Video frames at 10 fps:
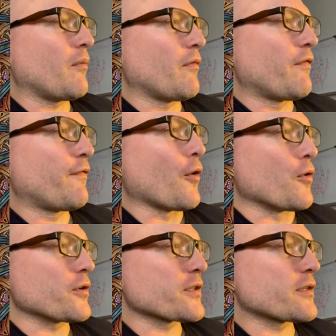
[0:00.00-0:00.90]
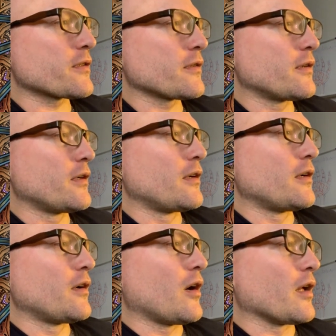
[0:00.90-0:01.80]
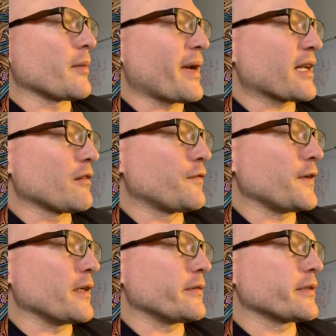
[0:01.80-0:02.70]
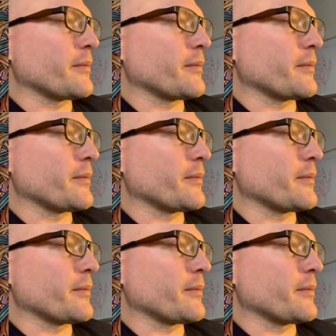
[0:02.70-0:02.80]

force on a battlefield.